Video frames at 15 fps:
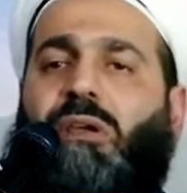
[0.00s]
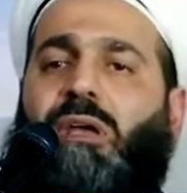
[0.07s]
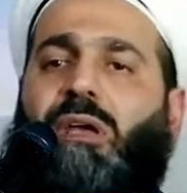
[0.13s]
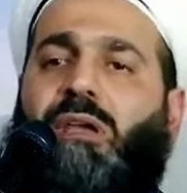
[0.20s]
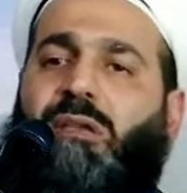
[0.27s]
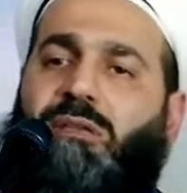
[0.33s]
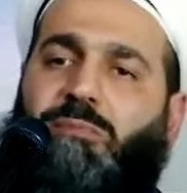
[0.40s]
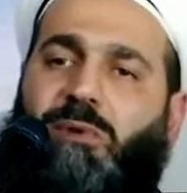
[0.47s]

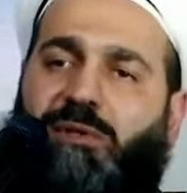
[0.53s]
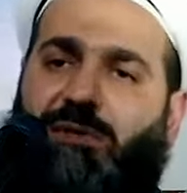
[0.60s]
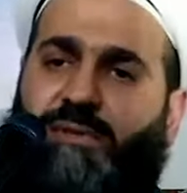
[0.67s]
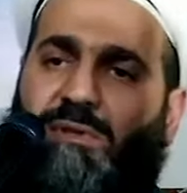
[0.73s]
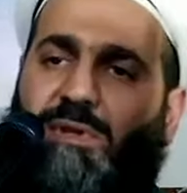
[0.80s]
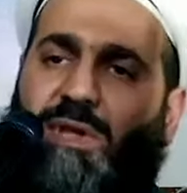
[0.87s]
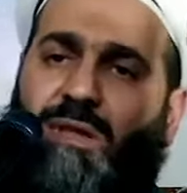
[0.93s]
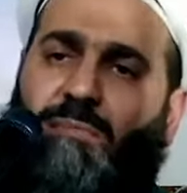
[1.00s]

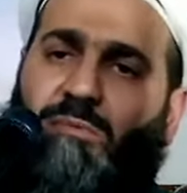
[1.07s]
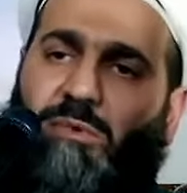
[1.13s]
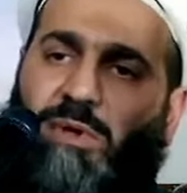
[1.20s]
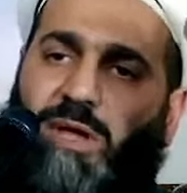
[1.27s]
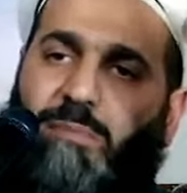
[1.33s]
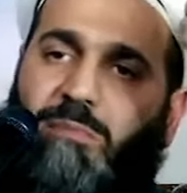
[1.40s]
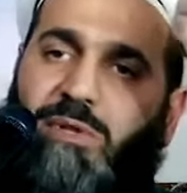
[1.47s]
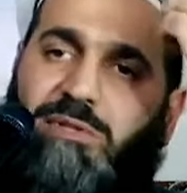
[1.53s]

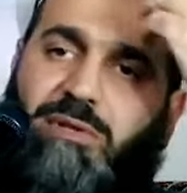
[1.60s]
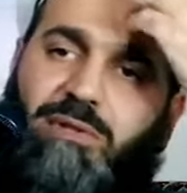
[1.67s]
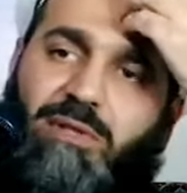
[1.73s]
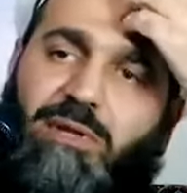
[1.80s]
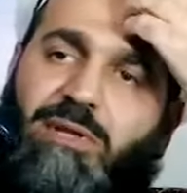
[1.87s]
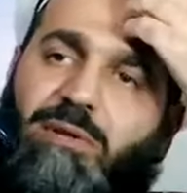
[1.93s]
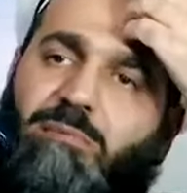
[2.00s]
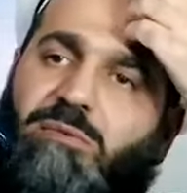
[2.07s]
I'm better
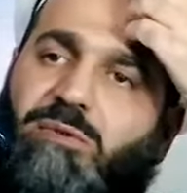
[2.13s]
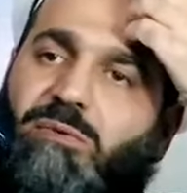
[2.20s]
than him,